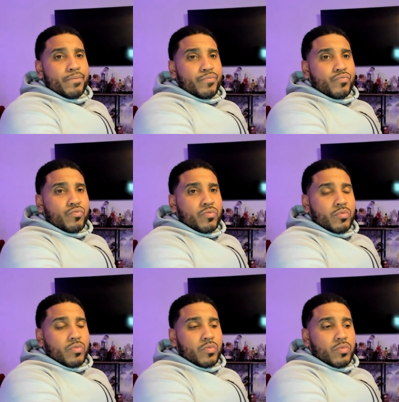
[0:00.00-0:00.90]

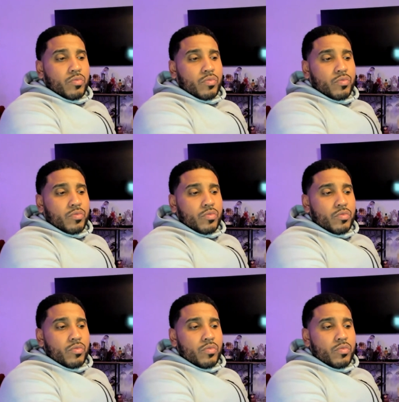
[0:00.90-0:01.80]

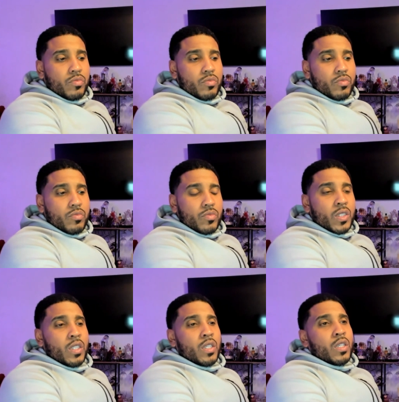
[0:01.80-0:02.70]

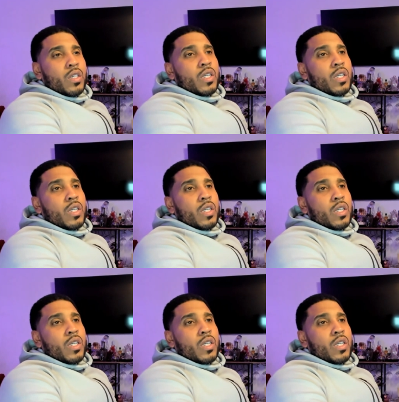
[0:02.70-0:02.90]
(no one is talking)